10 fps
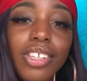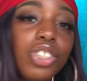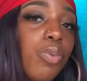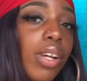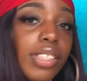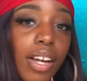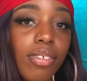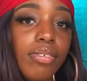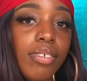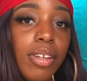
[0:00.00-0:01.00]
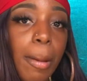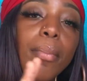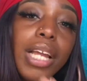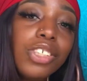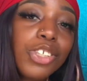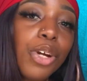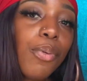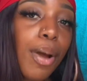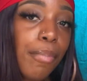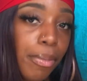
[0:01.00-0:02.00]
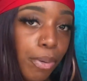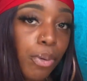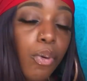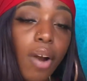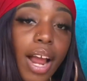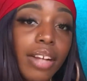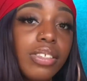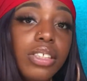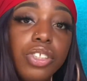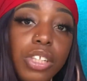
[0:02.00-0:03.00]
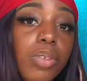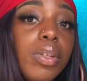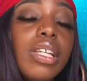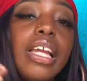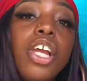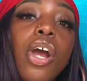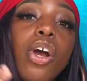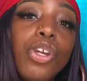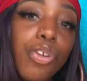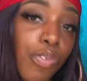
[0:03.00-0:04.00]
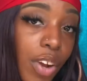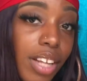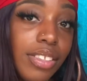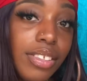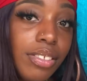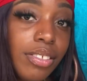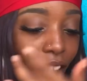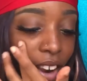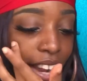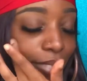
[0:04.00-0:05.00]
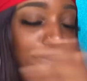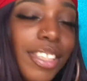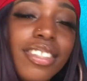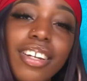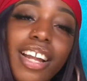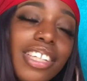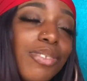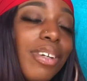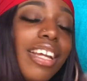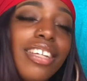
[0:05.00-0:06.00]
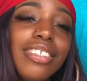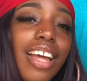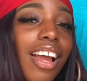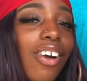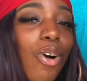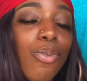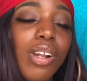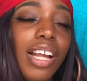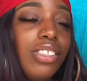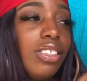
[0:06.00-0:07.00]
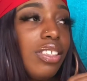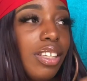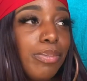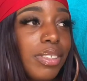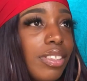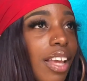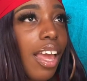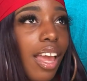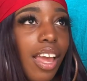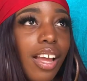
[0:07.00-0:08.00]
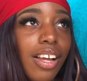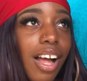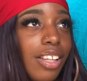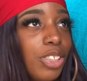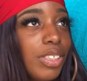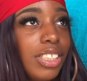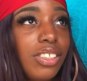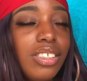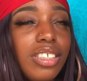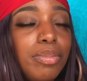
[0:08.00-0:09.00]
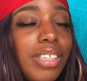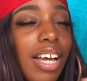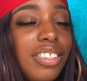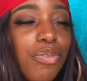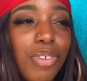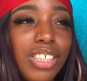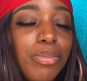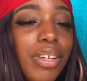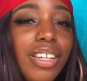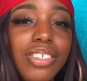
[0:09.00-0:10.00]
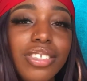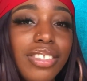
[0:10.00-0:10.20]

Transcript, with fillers: just watch out. Make sure you're around people who are actually genuinely your friends. All right, so the next one is like on relationships and college relationships as a freshman is